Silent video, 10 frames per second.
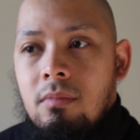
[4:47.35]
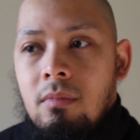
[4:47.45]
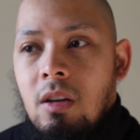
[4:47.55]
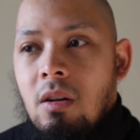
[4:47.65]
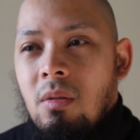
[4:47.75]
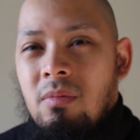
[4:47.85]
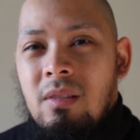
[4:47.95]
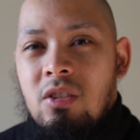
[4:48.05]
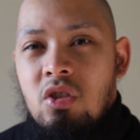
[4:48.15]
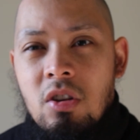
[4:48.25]

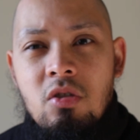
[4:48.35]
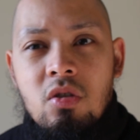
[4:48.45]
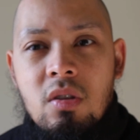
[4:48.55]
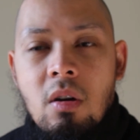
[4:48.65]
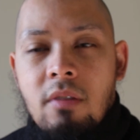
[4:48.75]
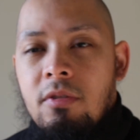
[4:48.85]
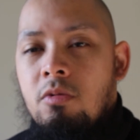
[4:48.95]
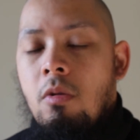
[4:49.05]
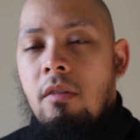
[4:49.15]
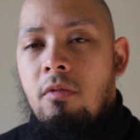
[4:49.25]
shouldn't you soak it for
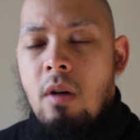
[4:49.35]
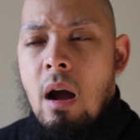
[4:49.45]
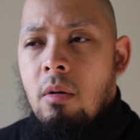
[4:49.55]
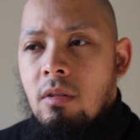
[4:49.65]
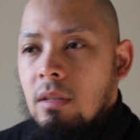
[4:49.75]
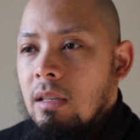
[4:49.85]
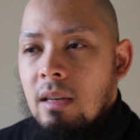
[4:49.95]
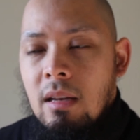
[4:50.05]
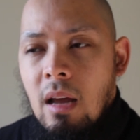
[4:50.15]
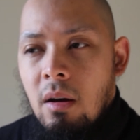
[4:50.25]
24 hours? He
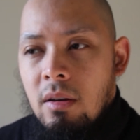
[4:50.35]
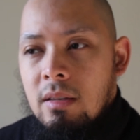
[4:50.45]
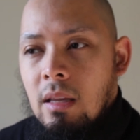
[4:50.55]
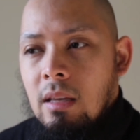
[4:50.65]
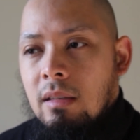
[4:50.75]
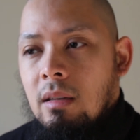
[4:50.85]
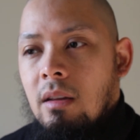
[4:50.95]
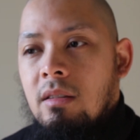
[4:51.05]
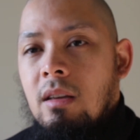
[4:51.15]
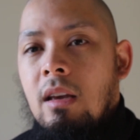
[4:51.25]
said, no. He said, listen,
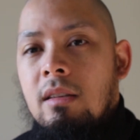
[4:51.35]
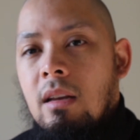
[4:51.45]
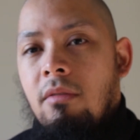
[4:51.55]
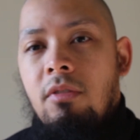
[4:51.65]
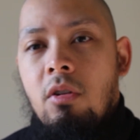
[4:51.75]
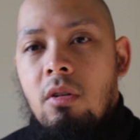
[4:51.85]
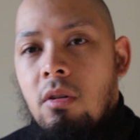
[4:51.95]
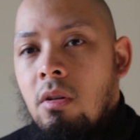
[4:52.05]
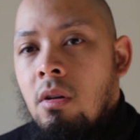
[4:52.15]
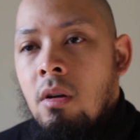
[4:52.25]
he said, if your